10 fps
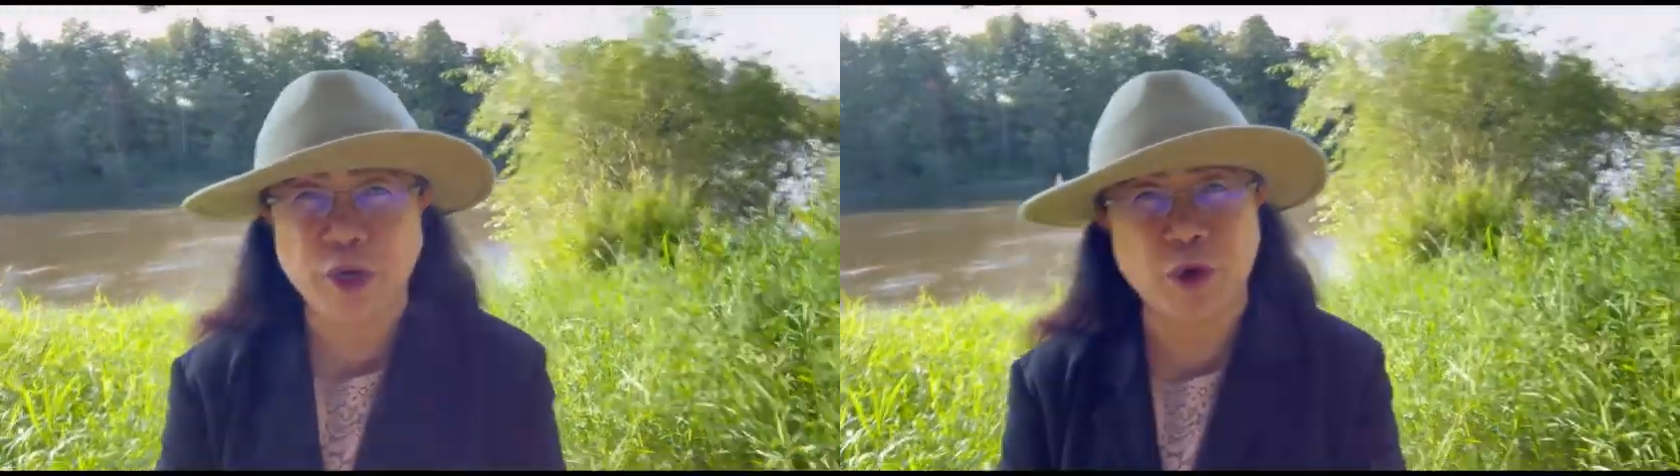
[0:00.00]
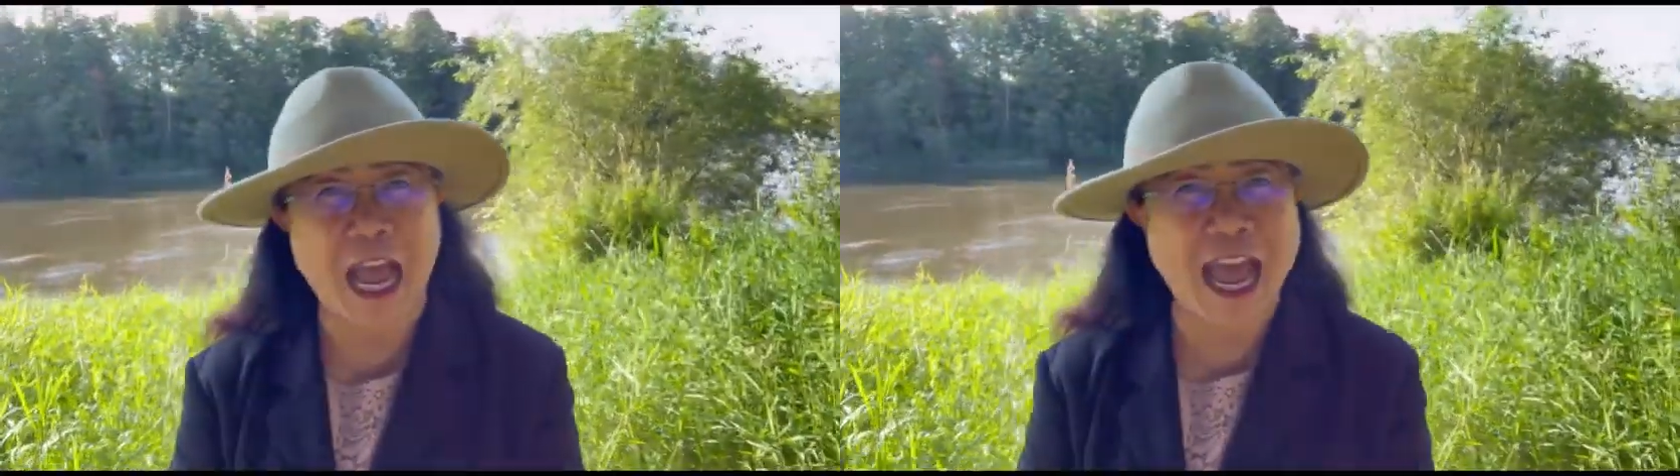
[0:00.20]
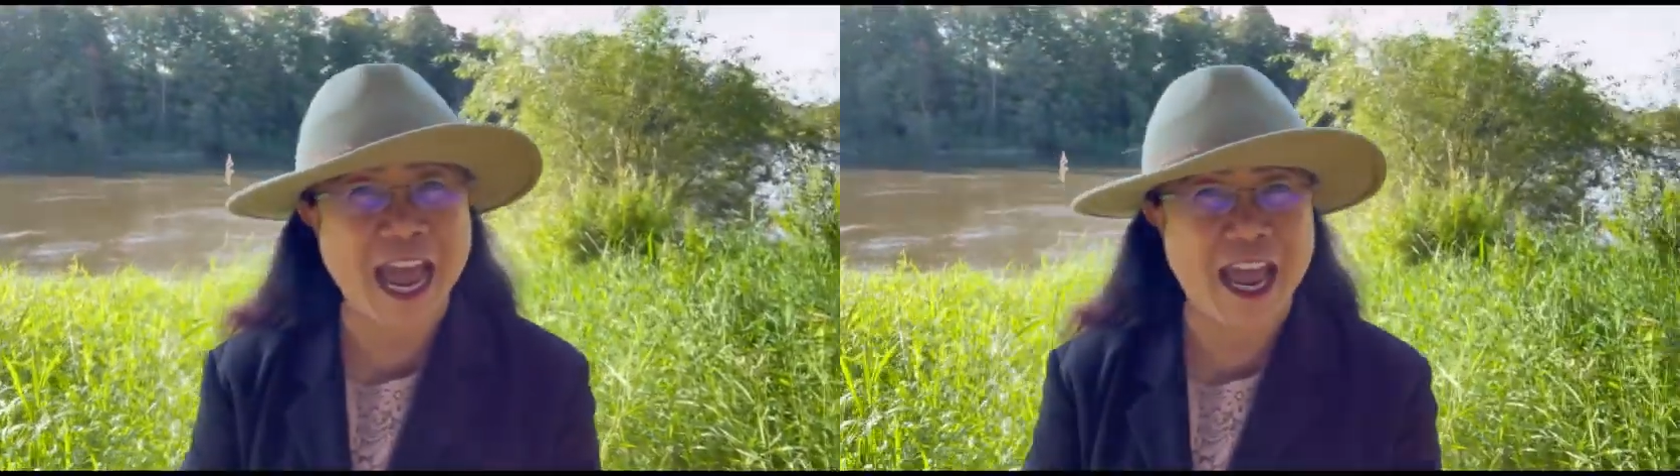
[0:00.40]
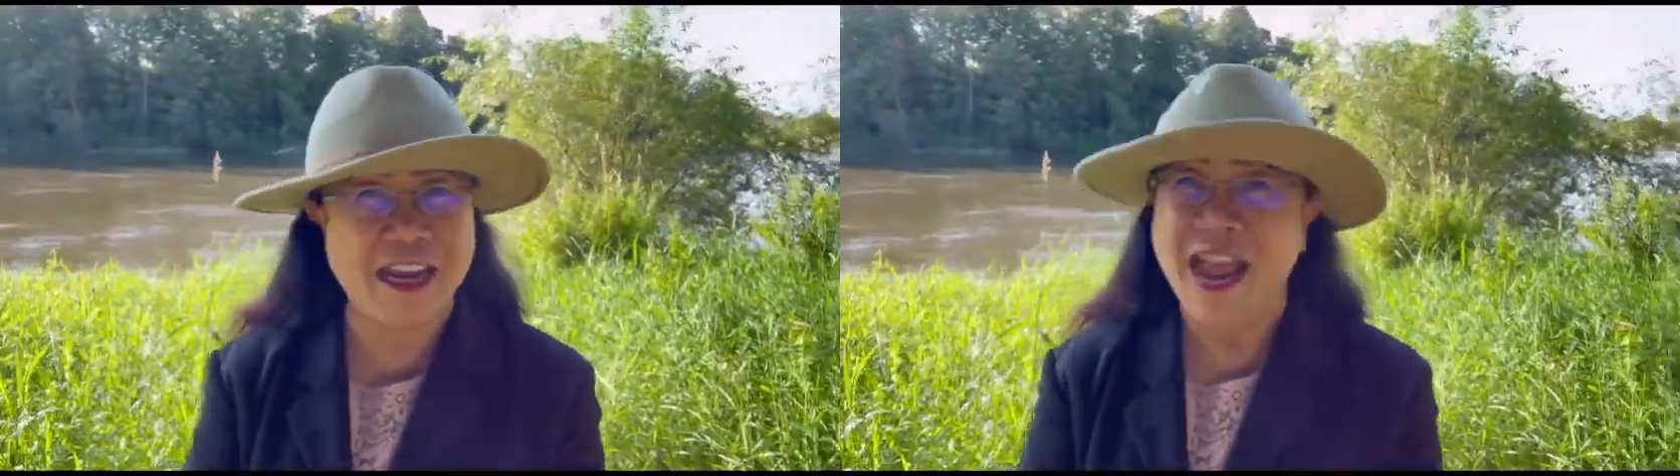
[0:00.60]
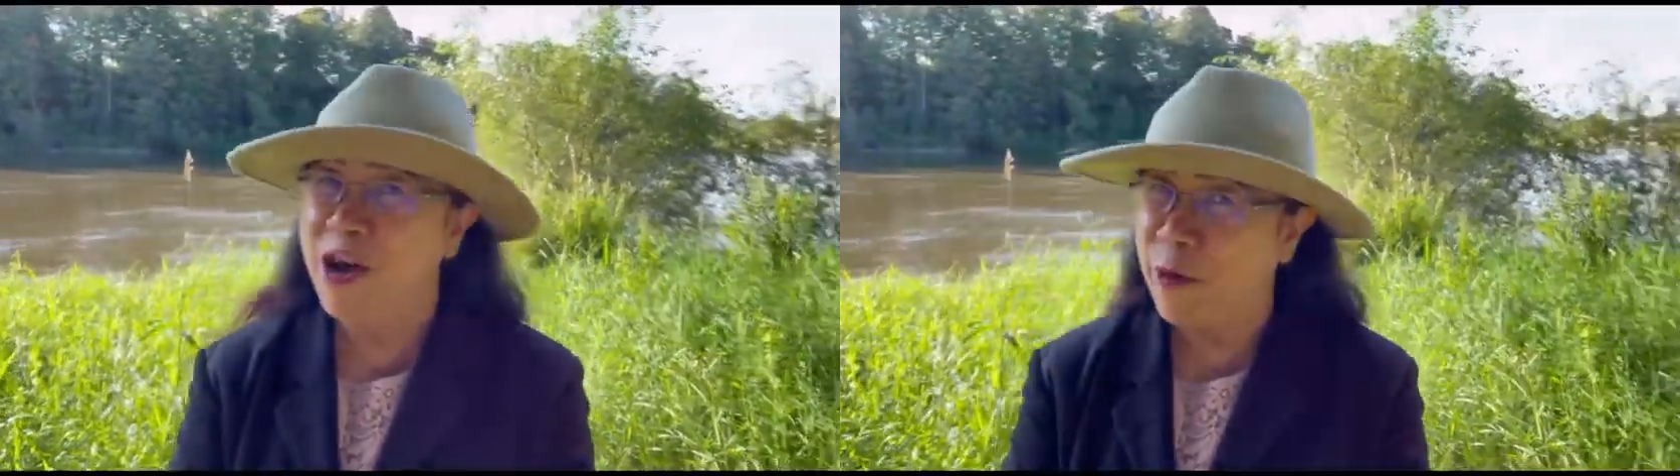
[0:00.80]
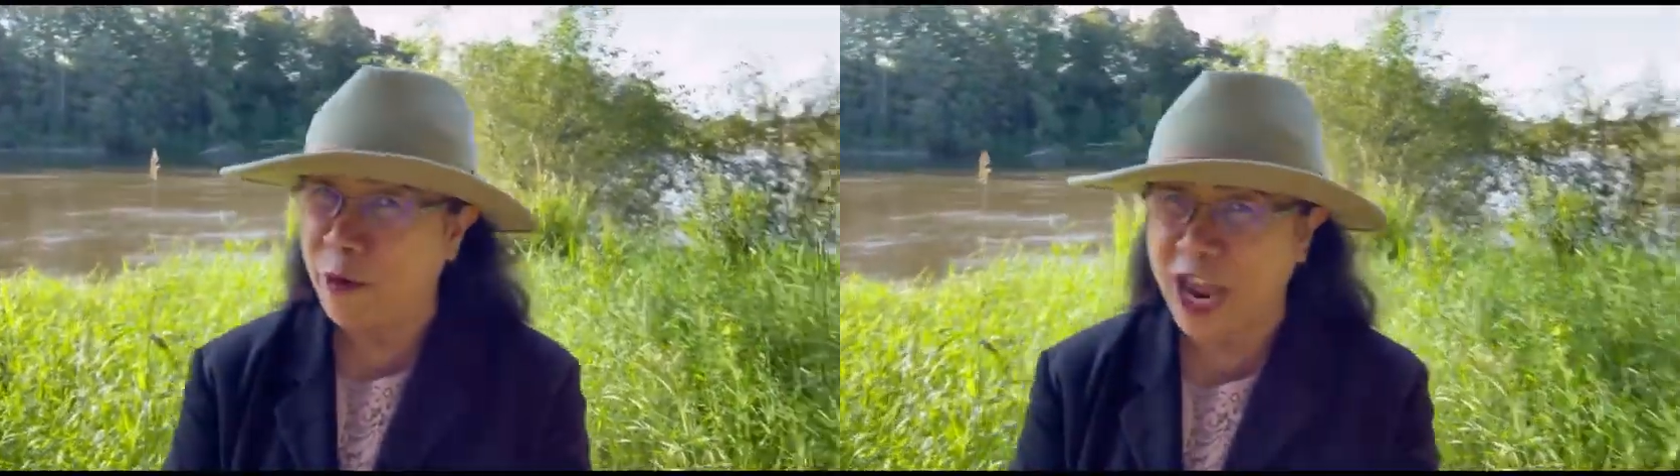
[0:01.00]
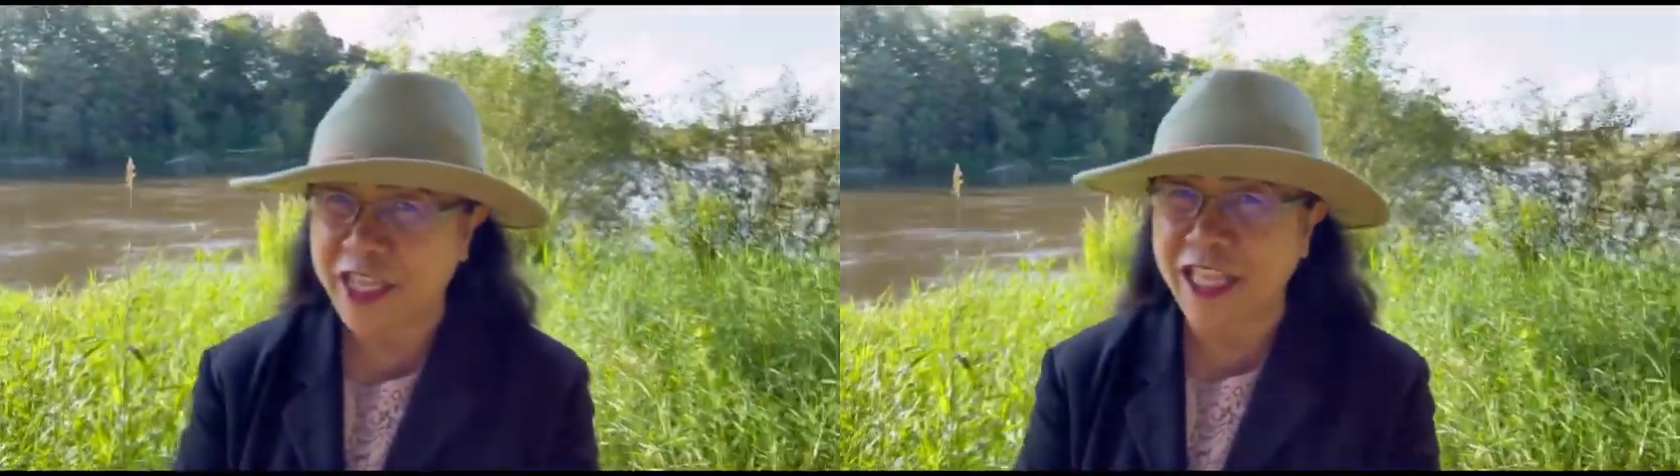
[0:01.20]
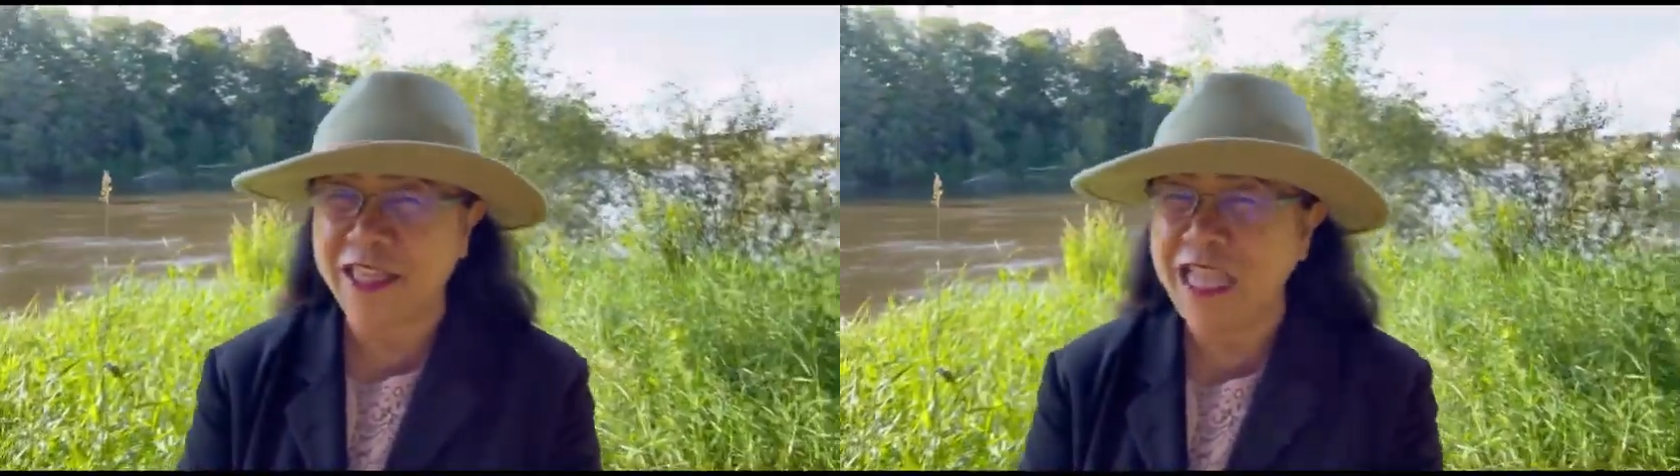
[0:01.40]
you can
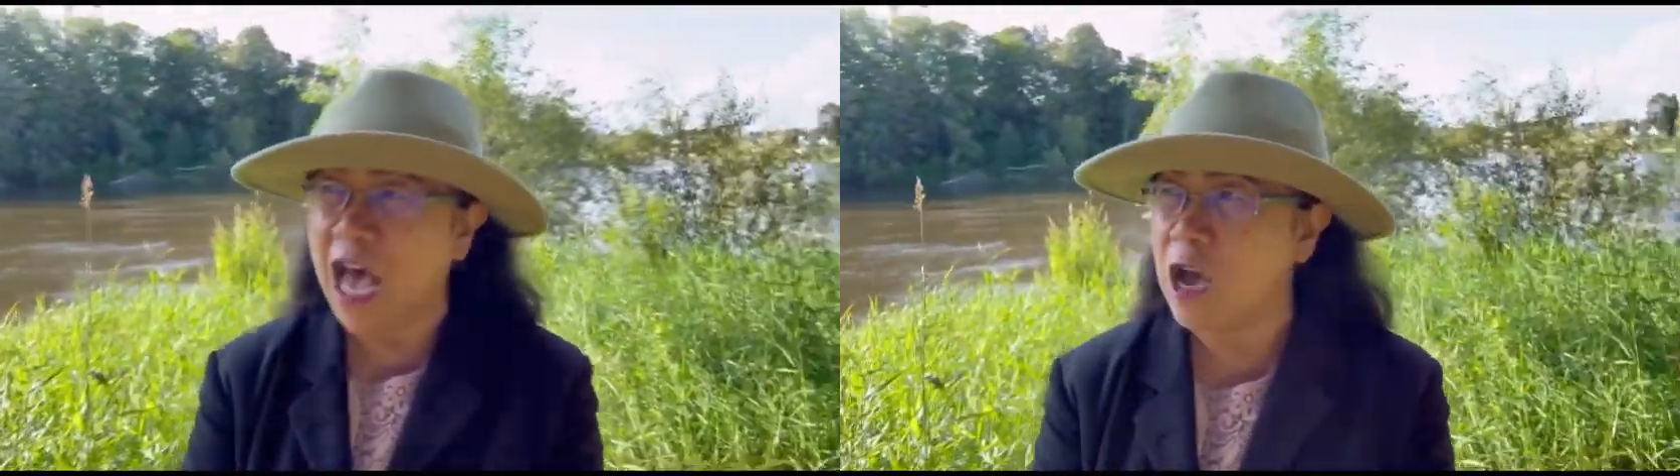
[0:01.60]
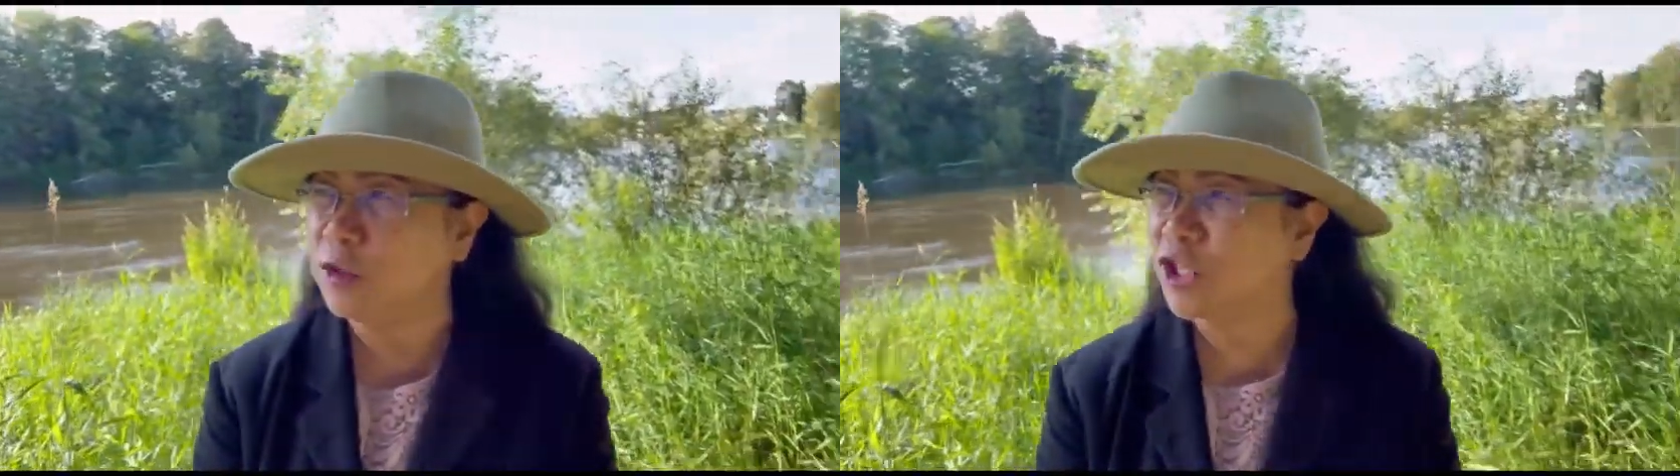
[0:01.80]
write it down.